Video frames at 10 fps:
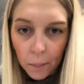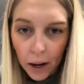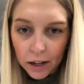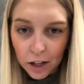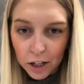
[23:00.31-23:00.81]
My
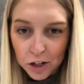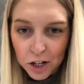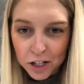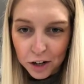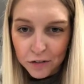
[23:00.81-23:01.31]
cookie
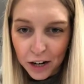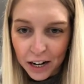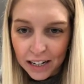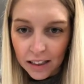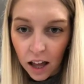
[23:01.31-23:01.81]
sheets are
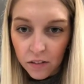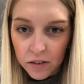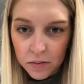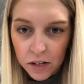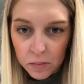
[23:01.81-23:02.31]
very loved,
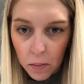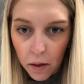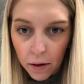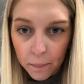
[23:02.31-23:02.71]
says my mother.